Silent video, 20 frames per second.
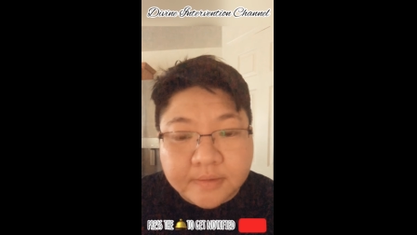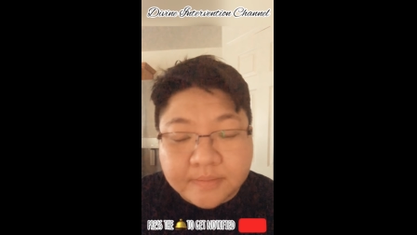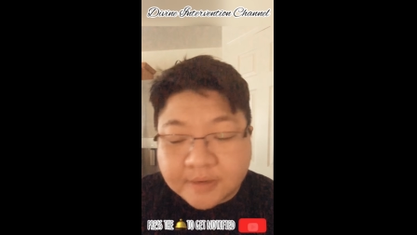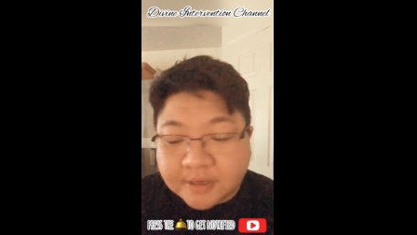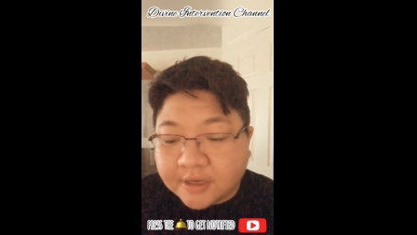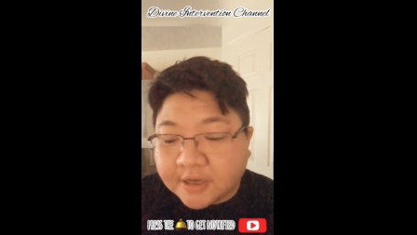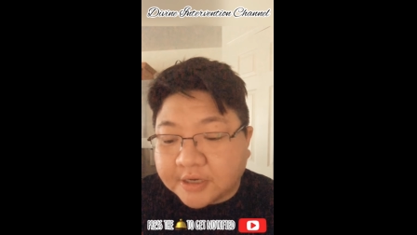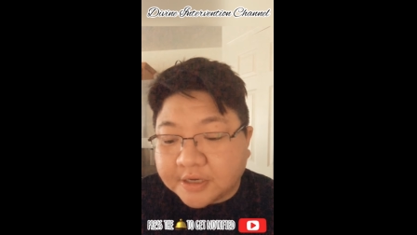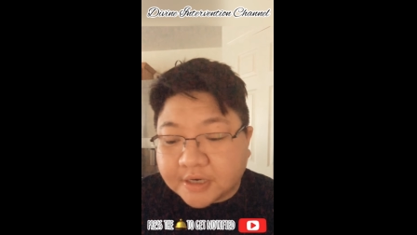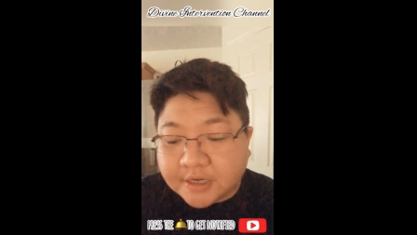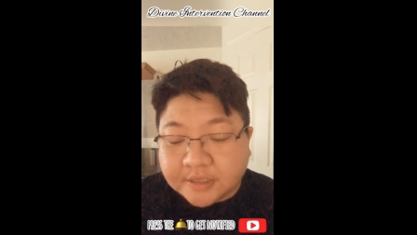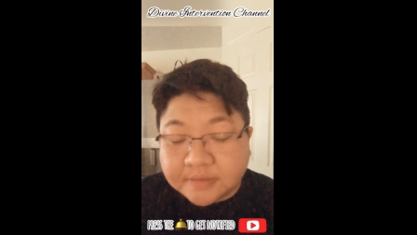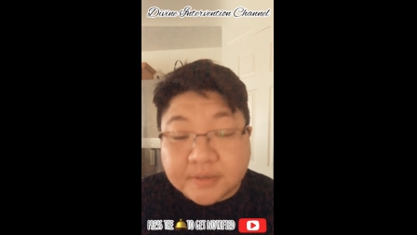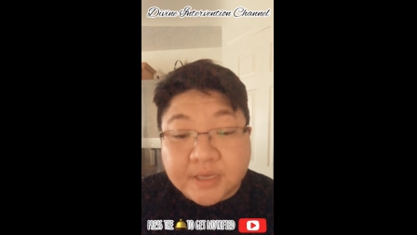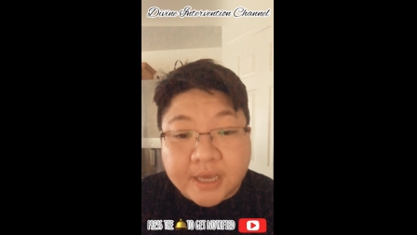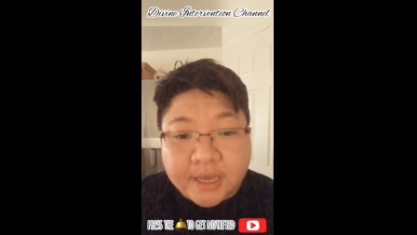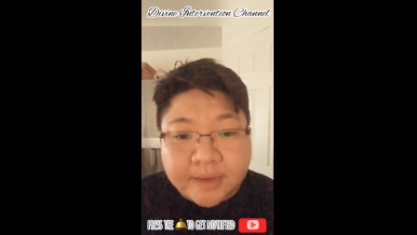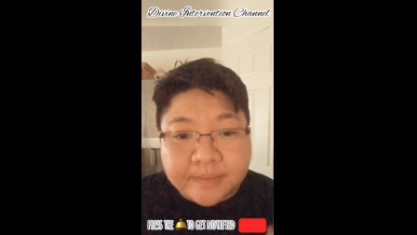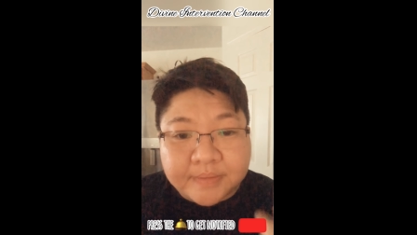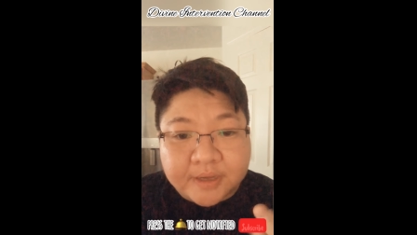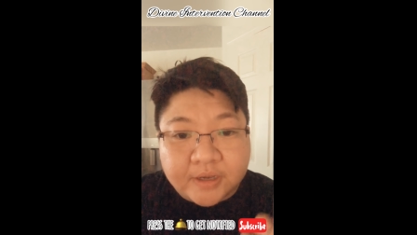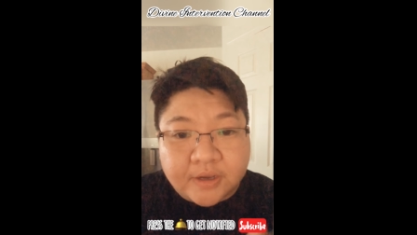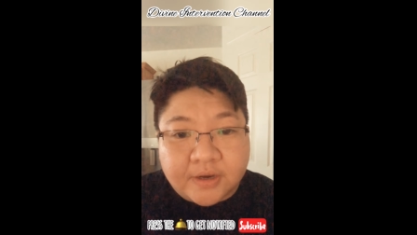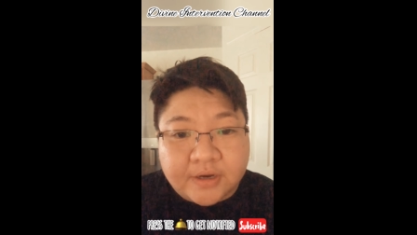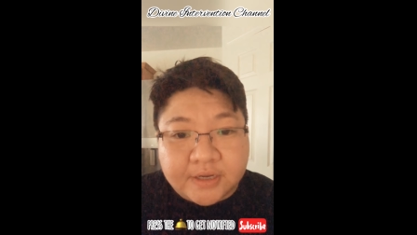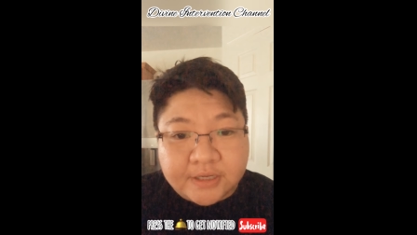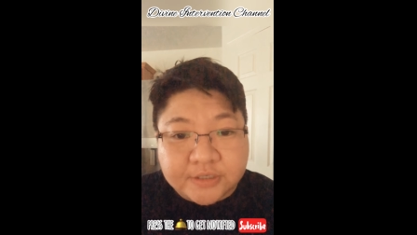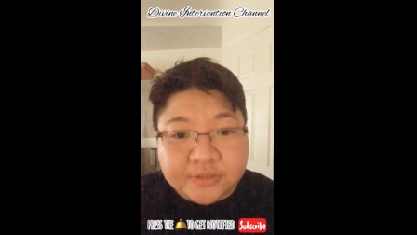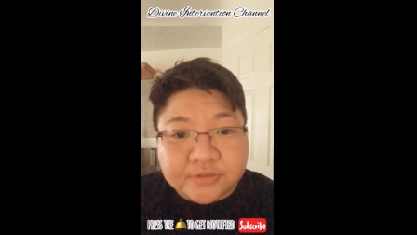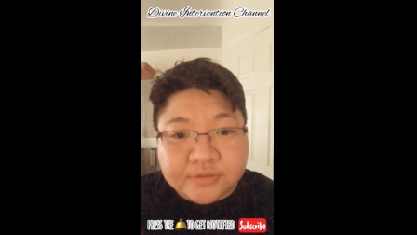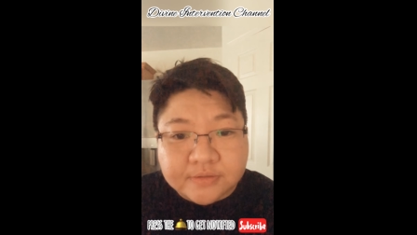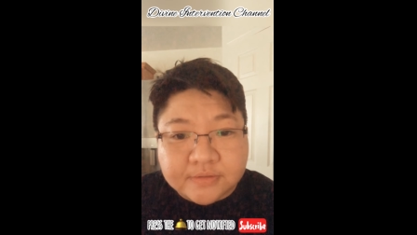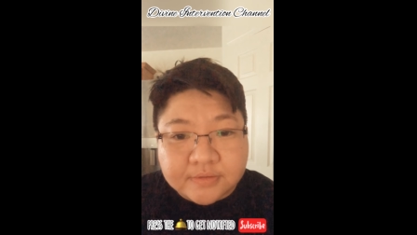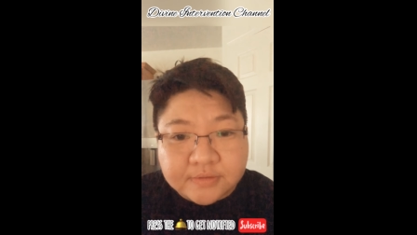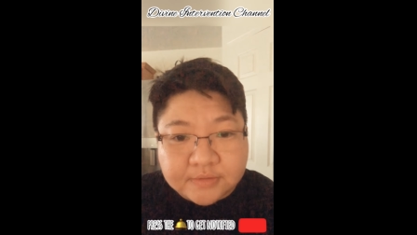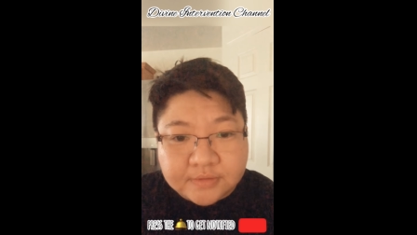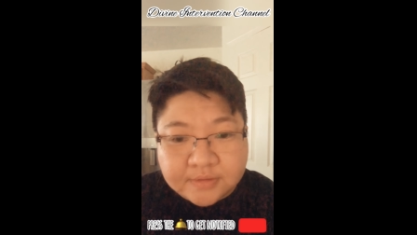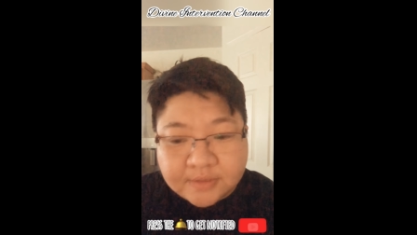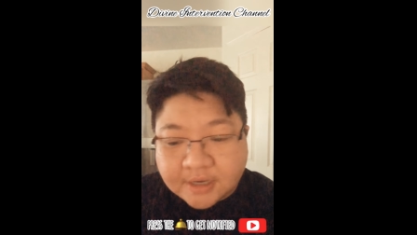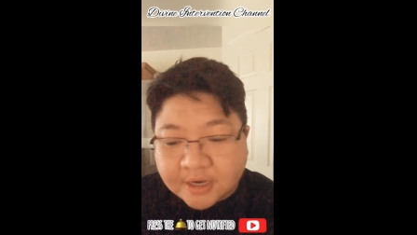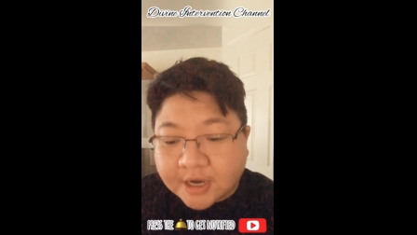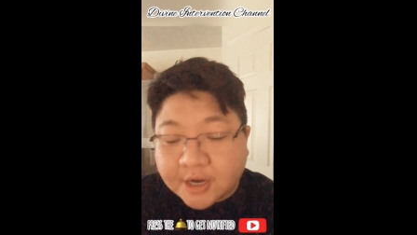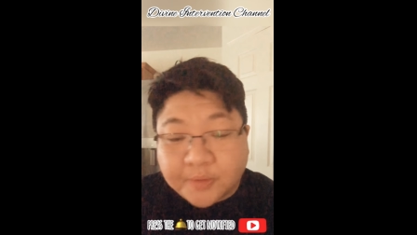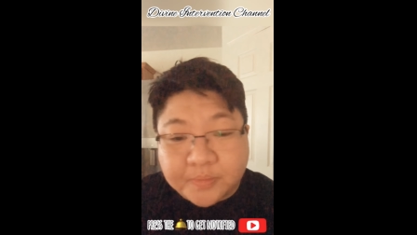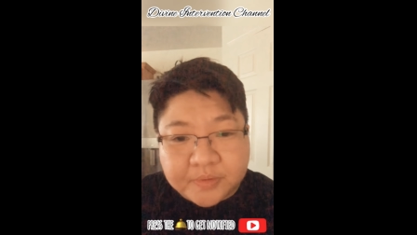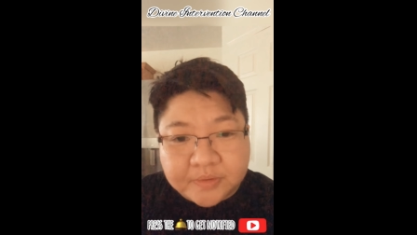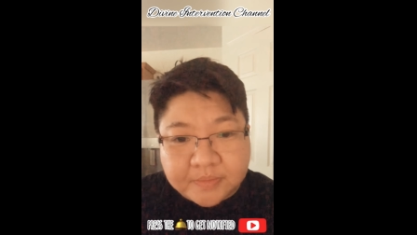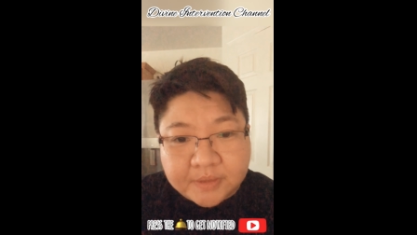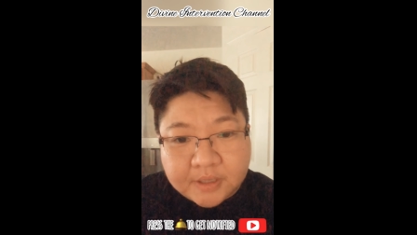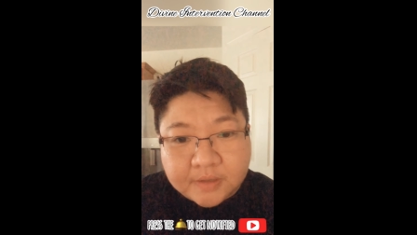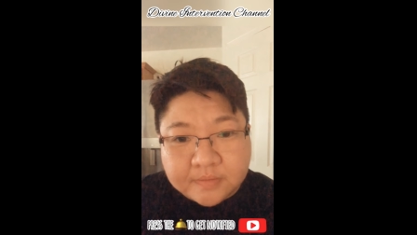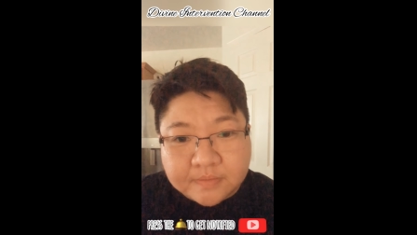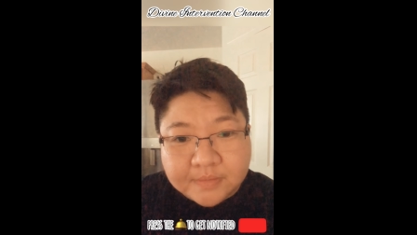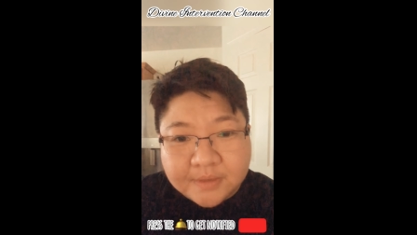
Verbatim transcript: My guardian yeah, my guardian angels are helping me.